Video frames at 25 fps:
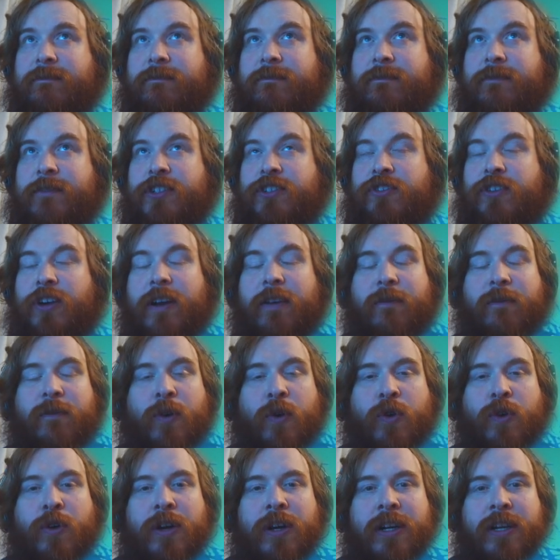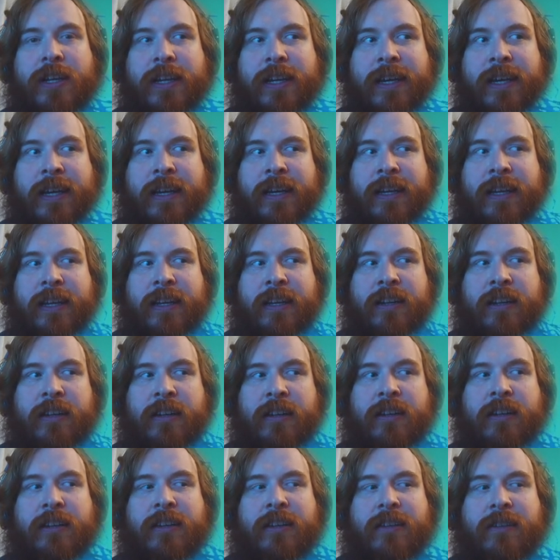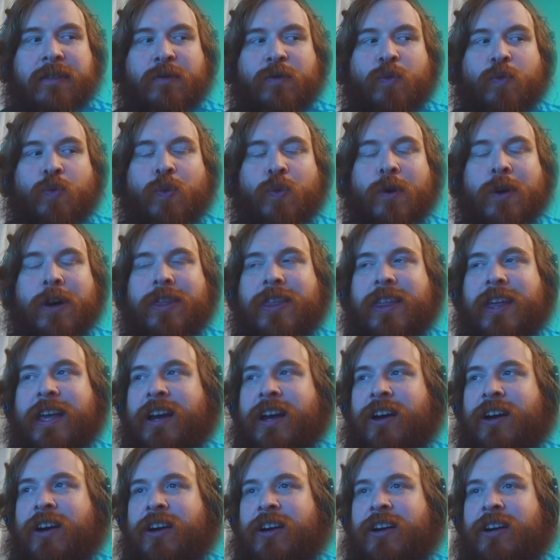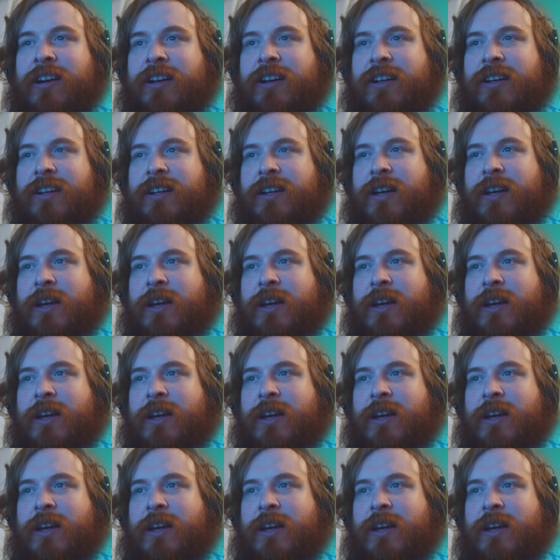straightforward in what they are,